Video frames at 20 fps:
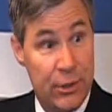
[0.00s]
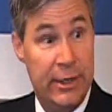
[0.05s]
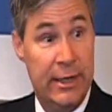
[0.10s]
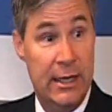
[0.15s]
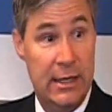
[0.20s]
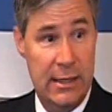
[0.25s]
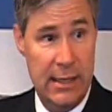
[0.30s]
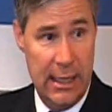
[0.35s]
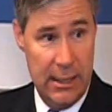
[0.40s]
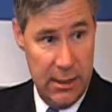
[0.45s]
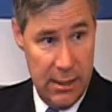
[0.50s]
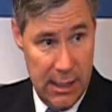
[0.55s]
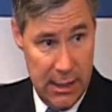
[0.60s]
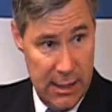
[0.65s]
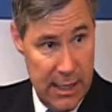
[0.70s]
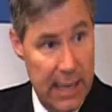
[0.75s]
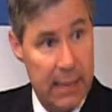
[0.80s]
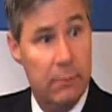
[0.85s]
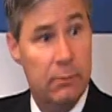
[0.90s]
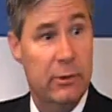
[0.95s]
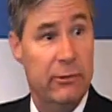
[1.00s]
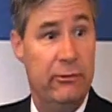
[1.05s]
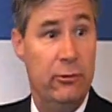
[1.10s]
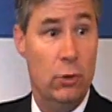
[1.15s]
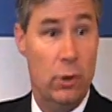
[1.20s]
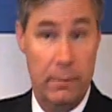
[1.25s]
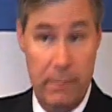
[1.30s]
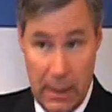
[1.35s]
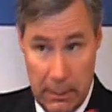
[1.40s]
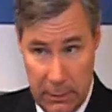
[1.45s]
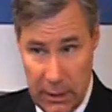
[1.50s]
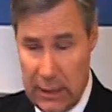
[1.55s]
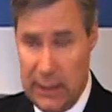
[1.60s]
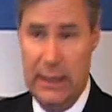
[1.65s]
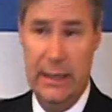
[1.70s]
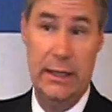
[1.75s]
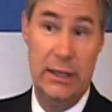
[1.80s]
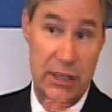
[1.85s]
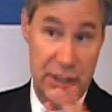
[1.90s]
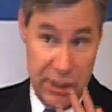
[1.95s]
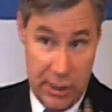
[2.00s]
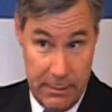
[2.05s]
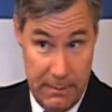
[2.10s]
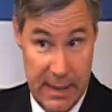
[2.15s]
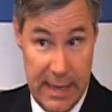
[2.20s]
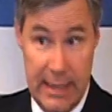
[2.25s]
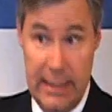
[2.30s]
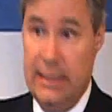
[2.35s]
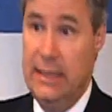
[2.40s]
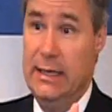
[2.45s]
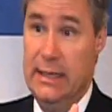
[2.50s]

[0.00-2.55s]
He had not done that before publicly in this debate. He